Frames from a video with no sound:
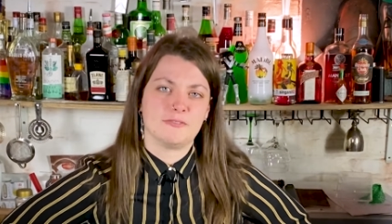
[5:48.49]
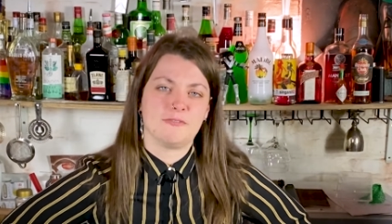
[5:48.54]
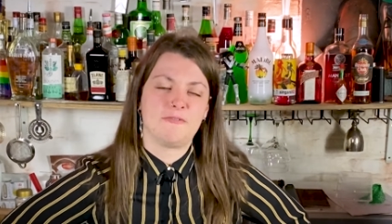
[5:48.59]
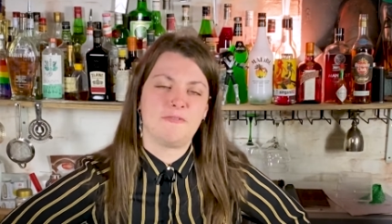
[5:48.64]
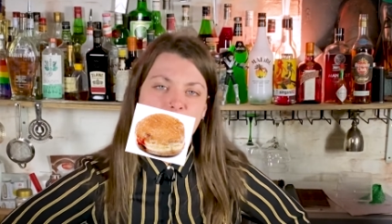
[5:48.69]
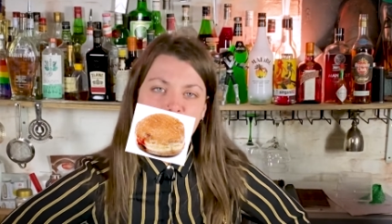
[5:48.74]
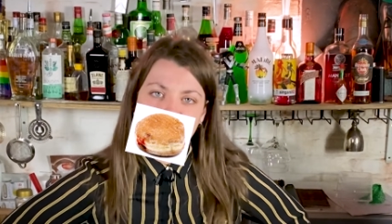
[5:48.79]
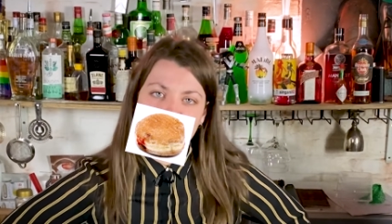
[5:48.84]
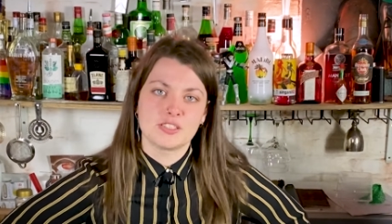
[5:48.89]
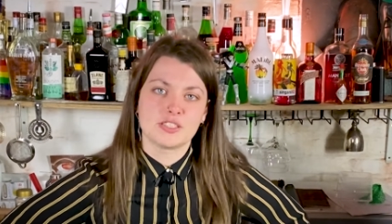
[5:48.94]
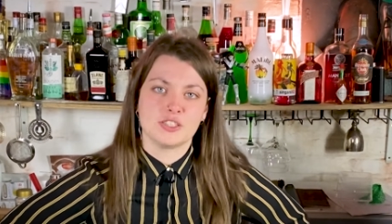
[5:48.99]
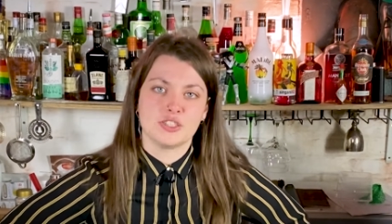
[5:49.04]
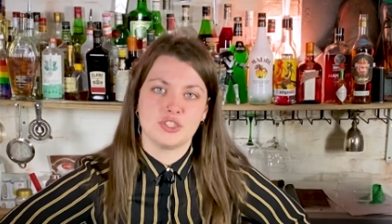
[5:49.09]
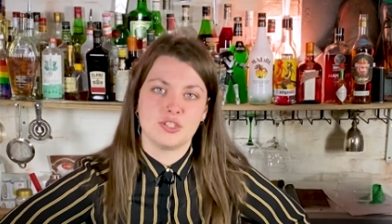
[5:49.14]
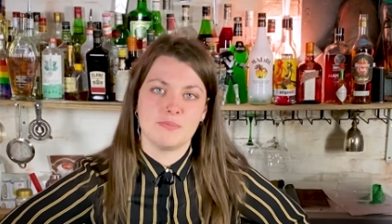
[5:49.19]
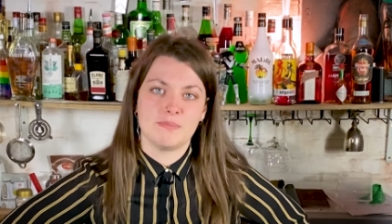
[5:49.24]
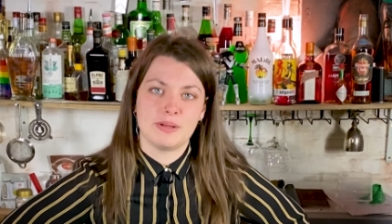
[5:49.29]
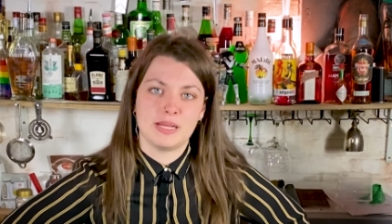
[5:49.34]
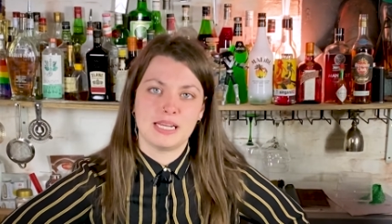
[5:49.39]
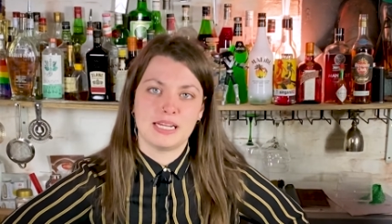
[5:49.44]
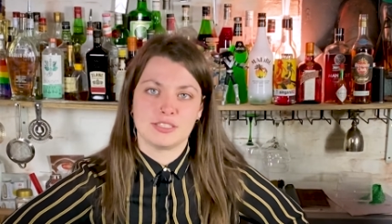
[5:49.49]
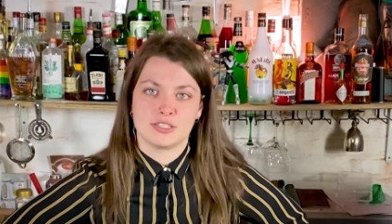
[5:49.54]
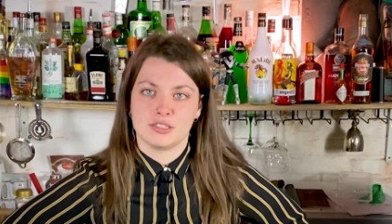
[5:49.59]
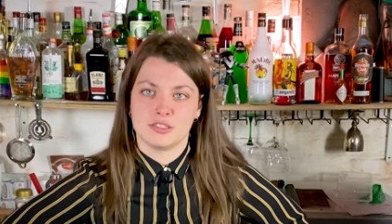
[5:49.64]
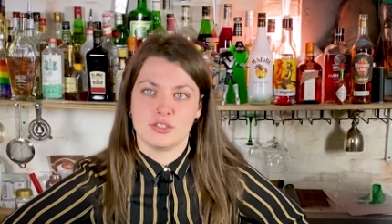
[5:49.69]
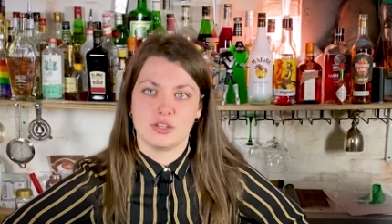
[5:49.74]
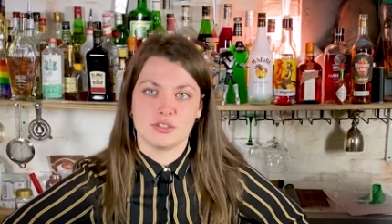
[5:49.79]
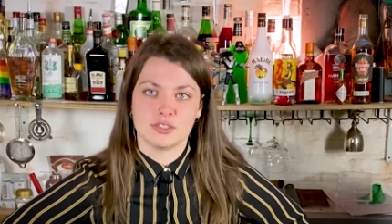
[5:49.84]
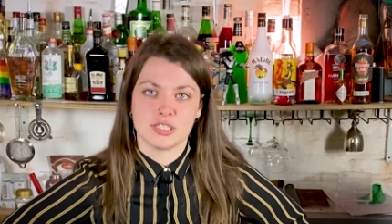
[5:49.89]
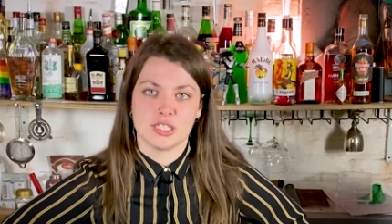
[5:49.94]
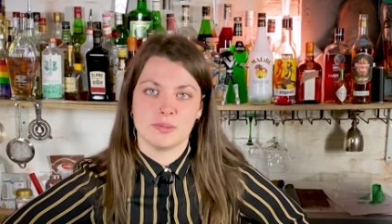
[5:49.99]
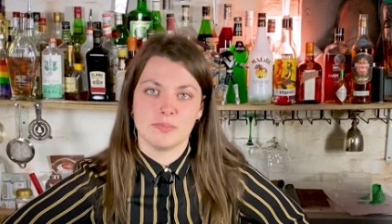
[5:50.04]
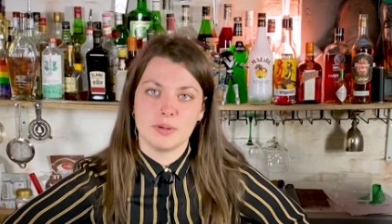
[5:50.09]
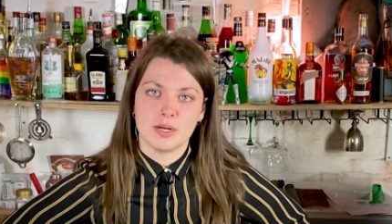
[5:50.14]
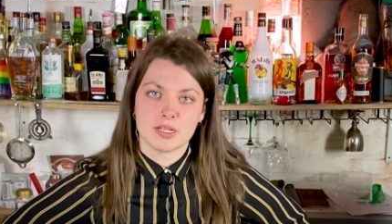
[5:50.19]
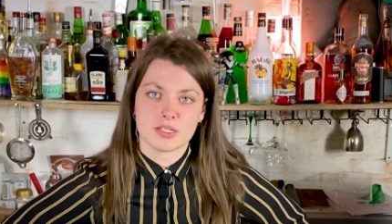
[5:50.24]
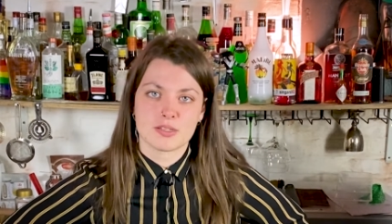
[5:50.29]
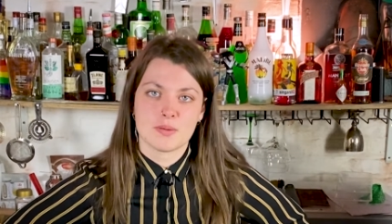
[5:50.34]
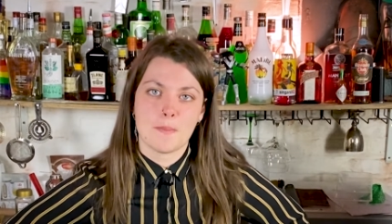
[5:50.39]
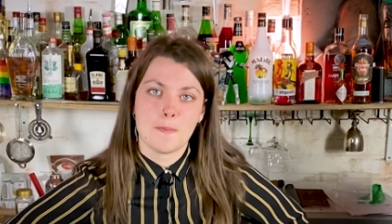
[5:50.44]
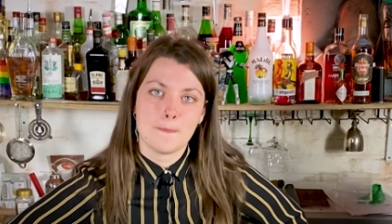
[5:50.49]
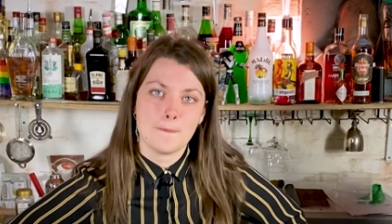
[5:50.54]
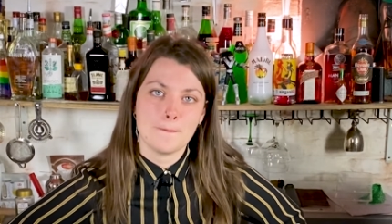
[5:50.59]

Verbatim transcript: f***s and shouldn't be allowed in cocktail bars.